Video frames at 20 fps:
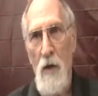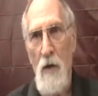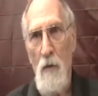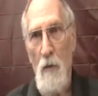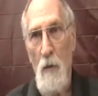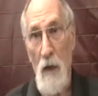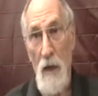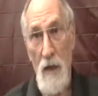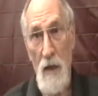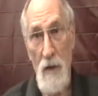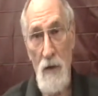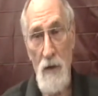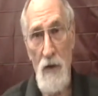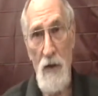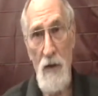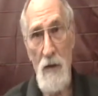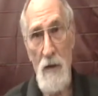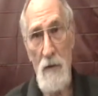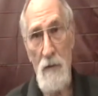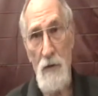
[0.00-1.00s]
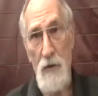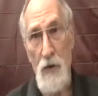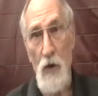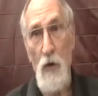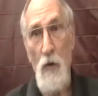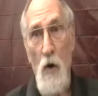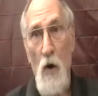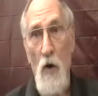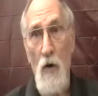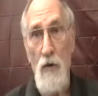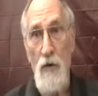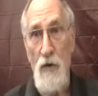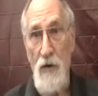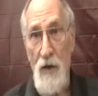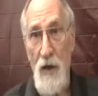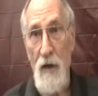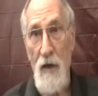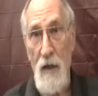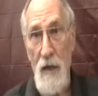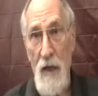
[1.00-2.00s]
well, the, the shoe horn
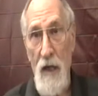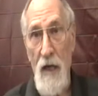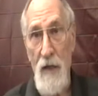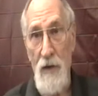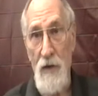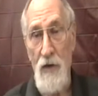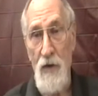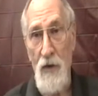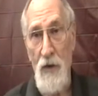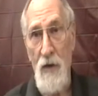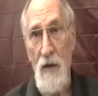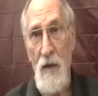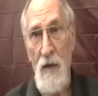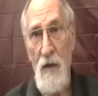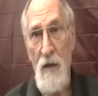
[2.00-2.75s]
serenades you.